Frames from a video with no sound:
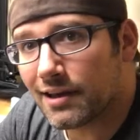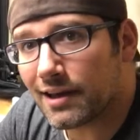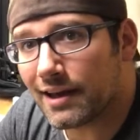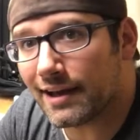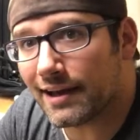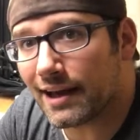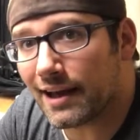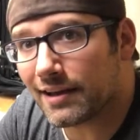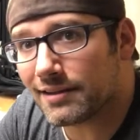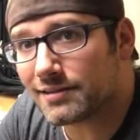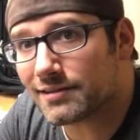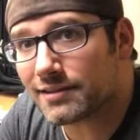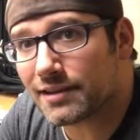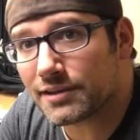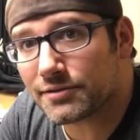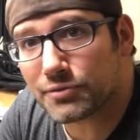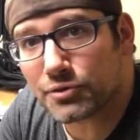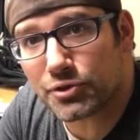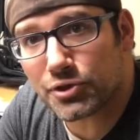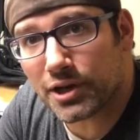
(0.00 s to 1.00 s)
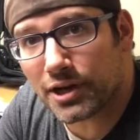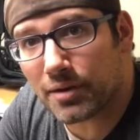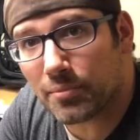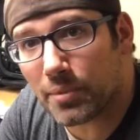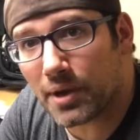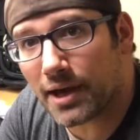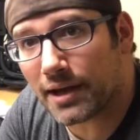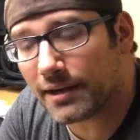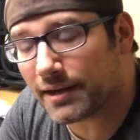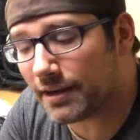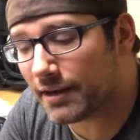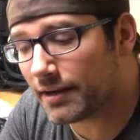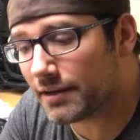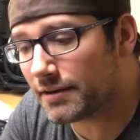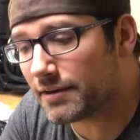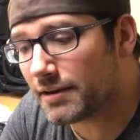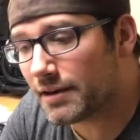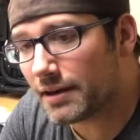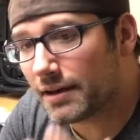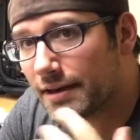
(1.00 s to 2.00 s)
Hey guys, thanks for checking back
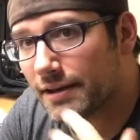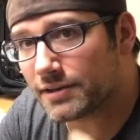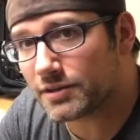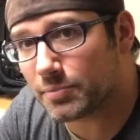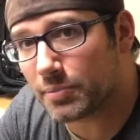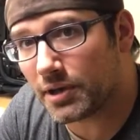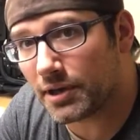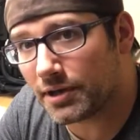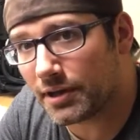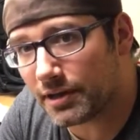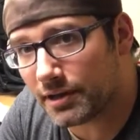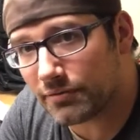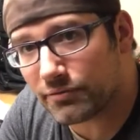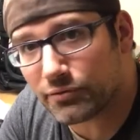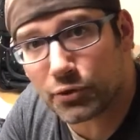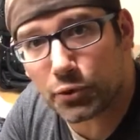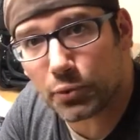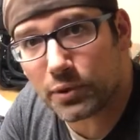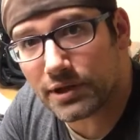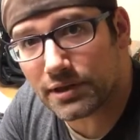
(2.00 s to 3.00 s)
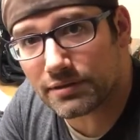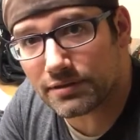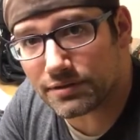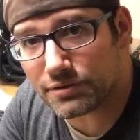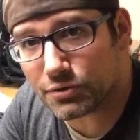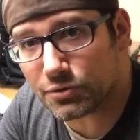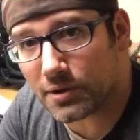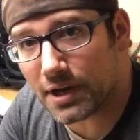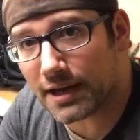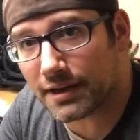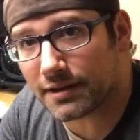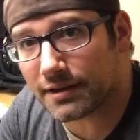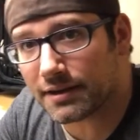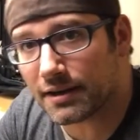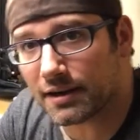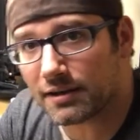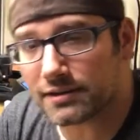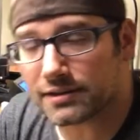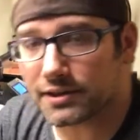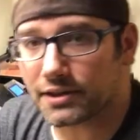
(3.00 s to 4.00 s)
in. It's been a few weeks since Dragon
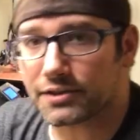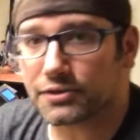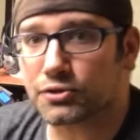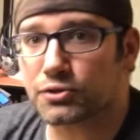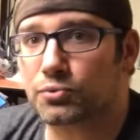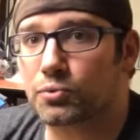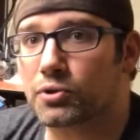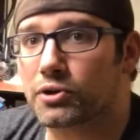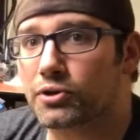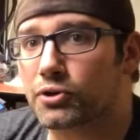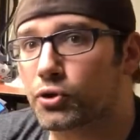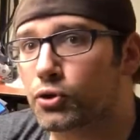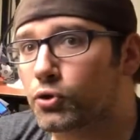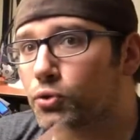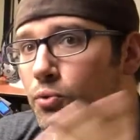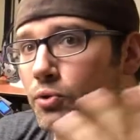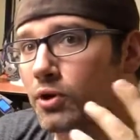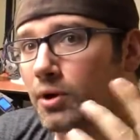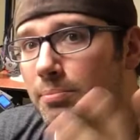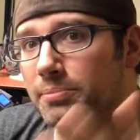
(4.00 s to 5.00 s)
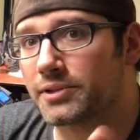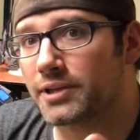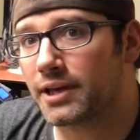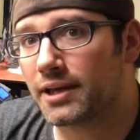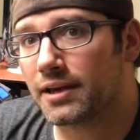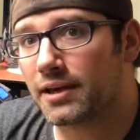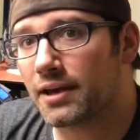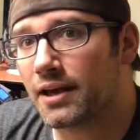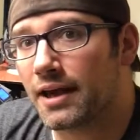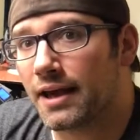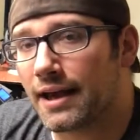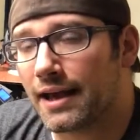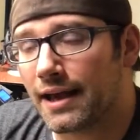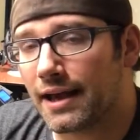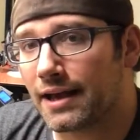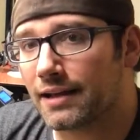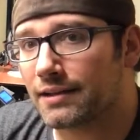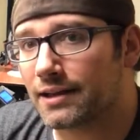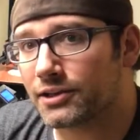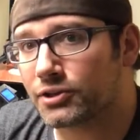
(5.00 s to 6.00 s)
Con, and I just wanted to do an update
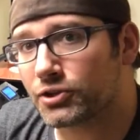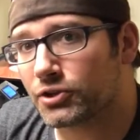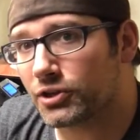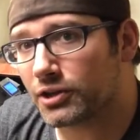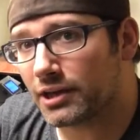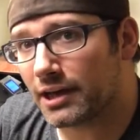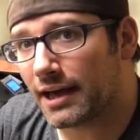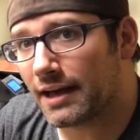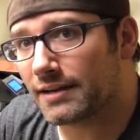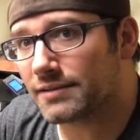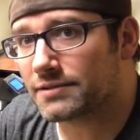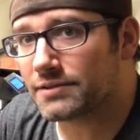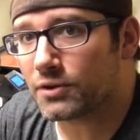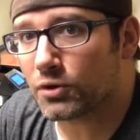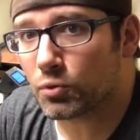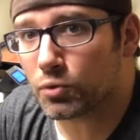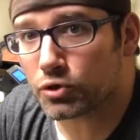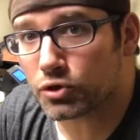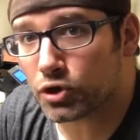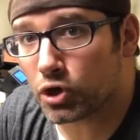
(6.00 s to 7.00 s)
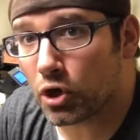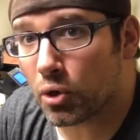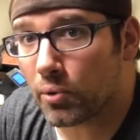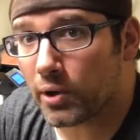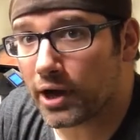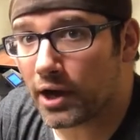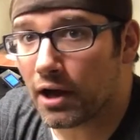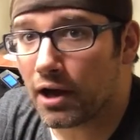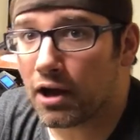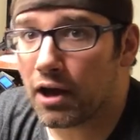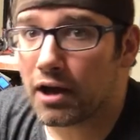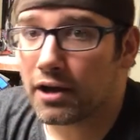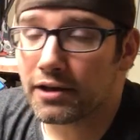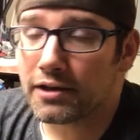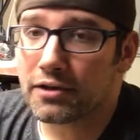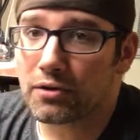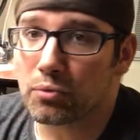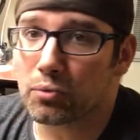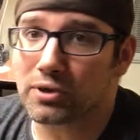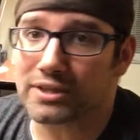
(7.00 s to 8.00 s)
and let you guys know what's going
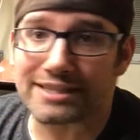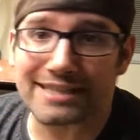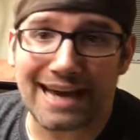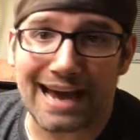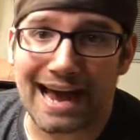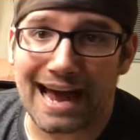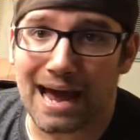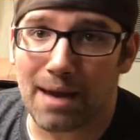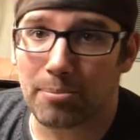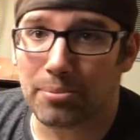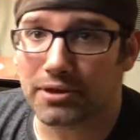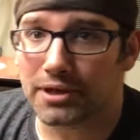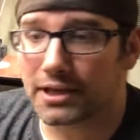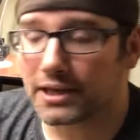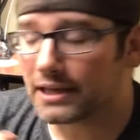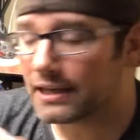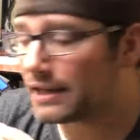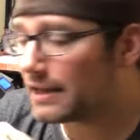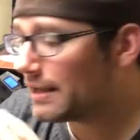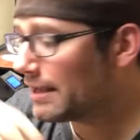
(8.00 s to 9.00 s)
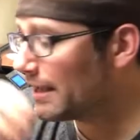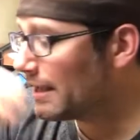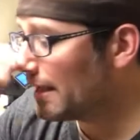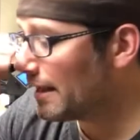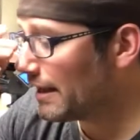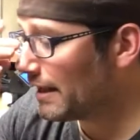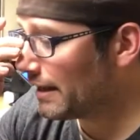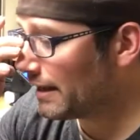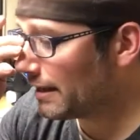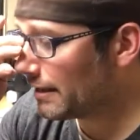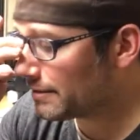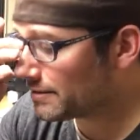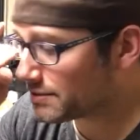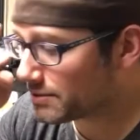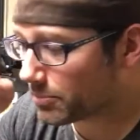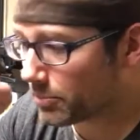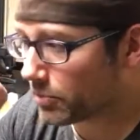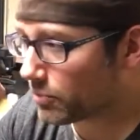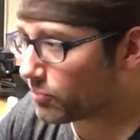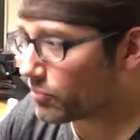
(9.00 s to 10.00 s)
on, what's happening, and
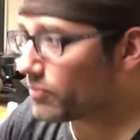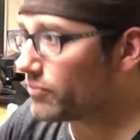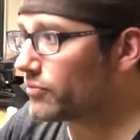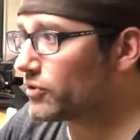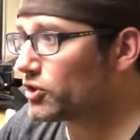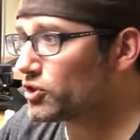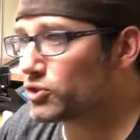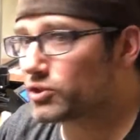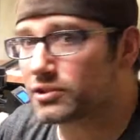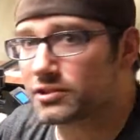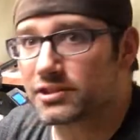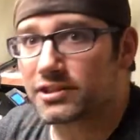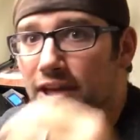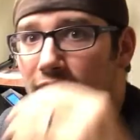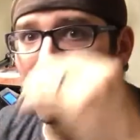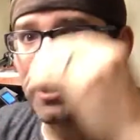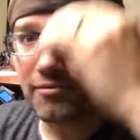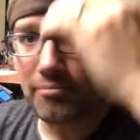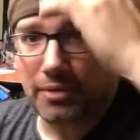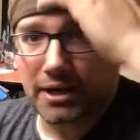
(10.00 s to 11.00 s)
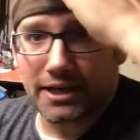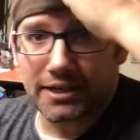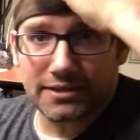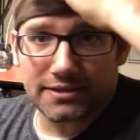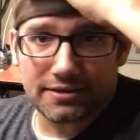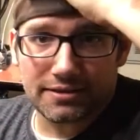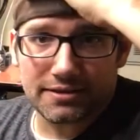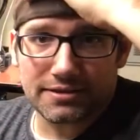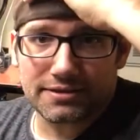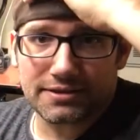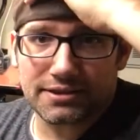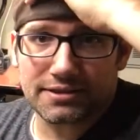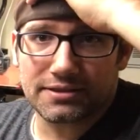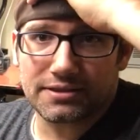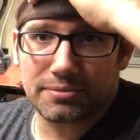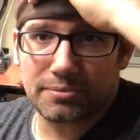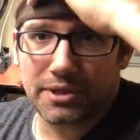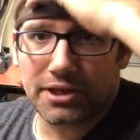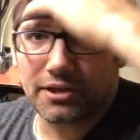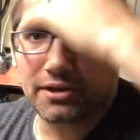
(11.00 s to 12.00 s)
some of the revisions that I've made to the
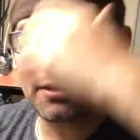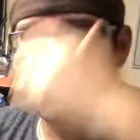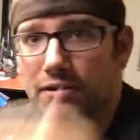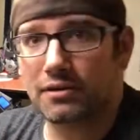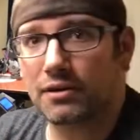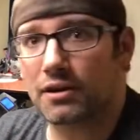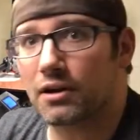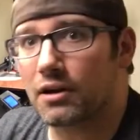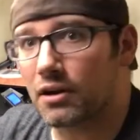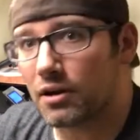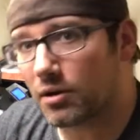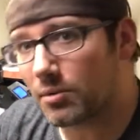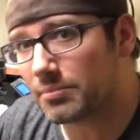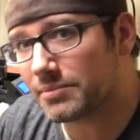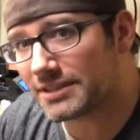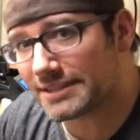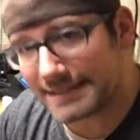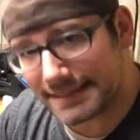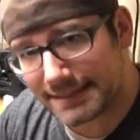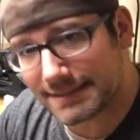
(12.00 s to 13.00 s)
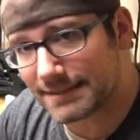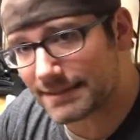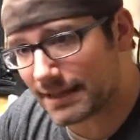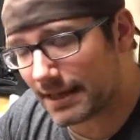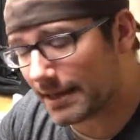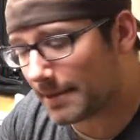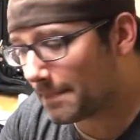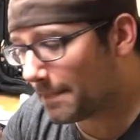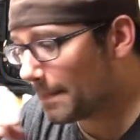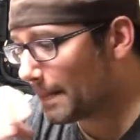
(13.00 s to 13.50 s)
system here since then.